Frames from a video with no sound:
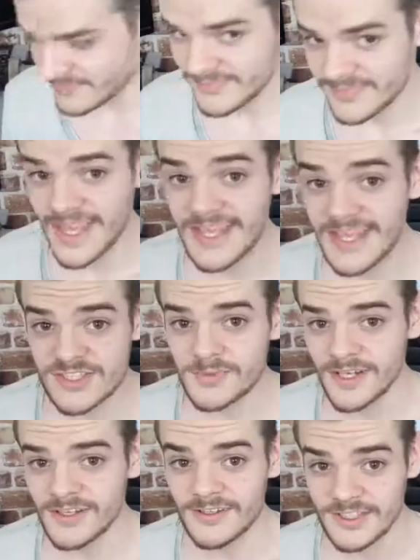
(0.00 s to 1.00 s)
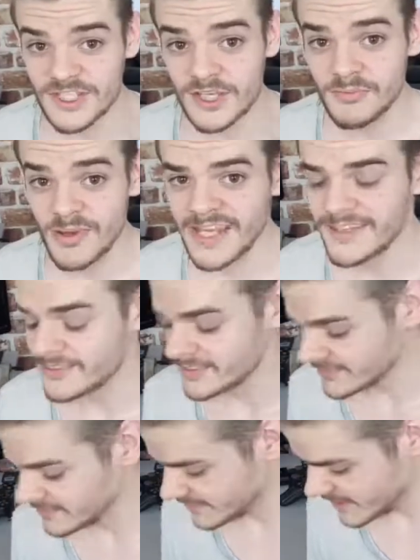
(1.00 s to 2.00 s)
Hence why I look so
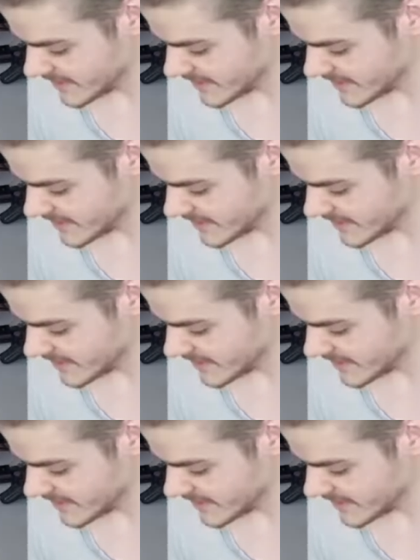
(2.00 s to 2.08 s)
pale.